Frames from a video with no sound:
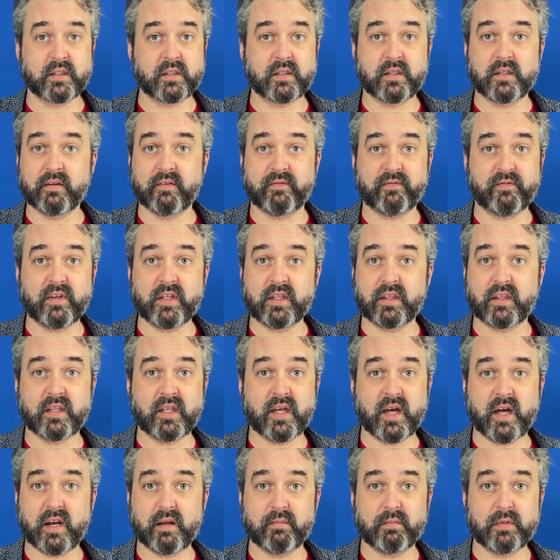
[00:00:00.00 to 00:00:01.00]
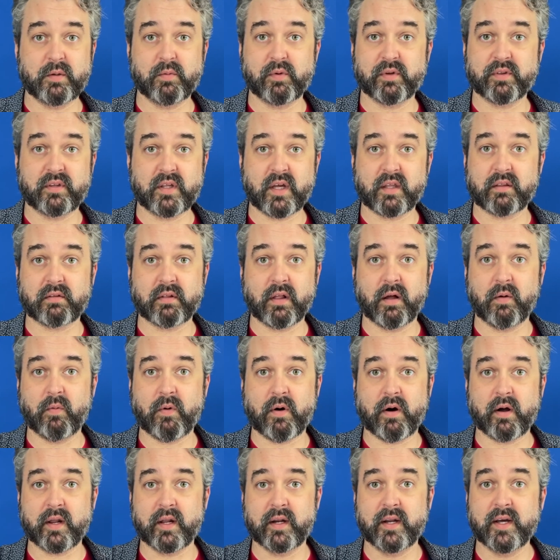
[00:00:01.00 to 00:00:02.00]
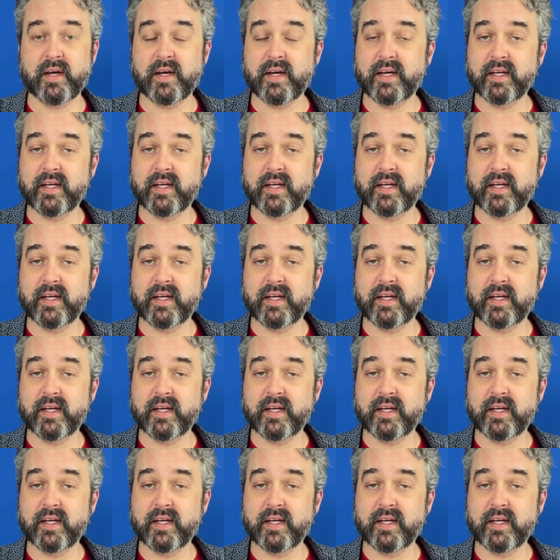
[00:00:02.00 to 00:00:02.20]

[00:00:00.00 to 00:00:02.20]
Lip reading: defeat the enemy with Deathglow on it,